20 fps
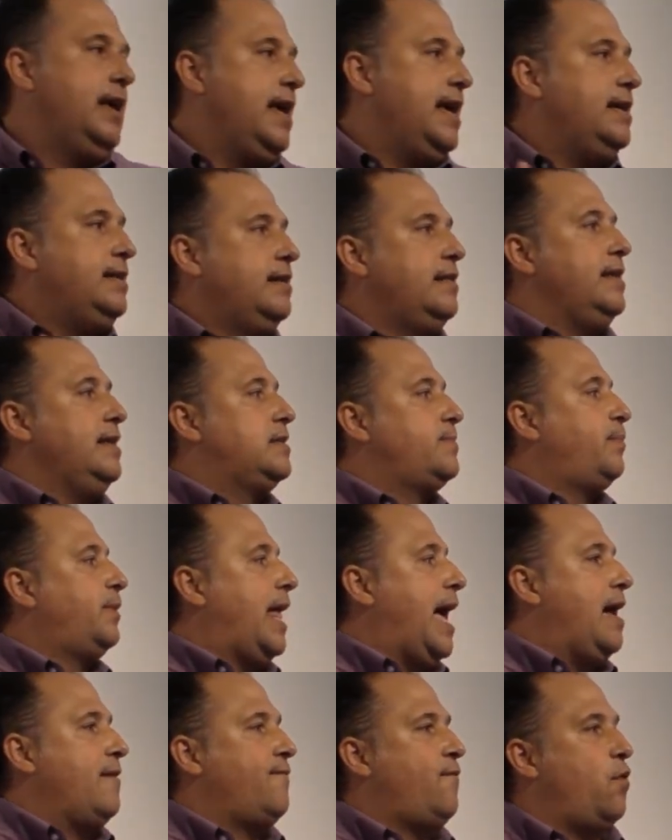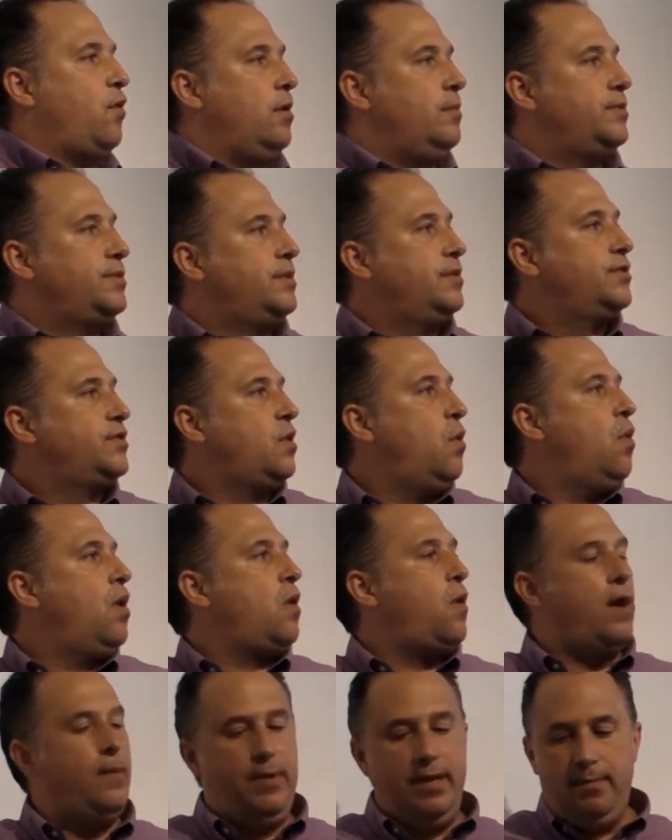into these platforms. So
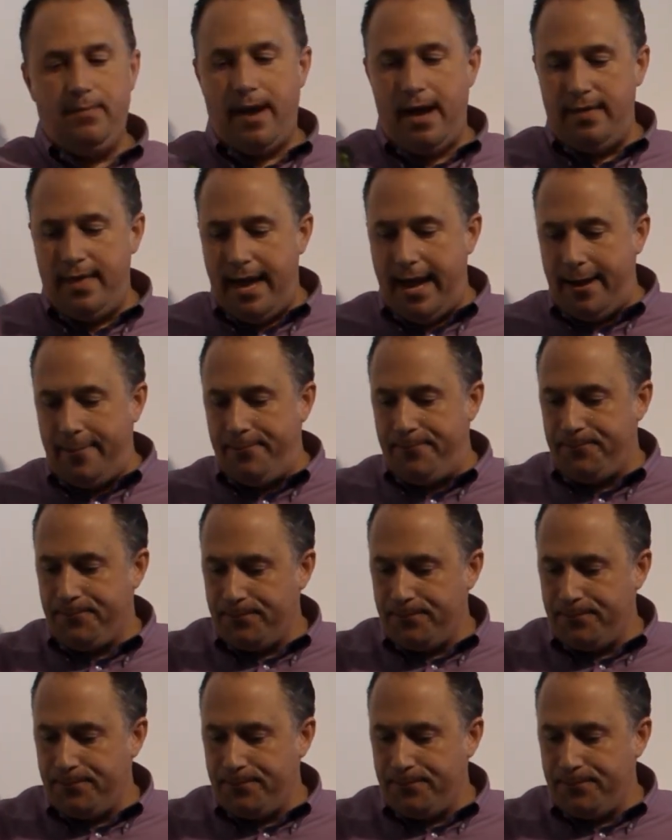what do I mean by that?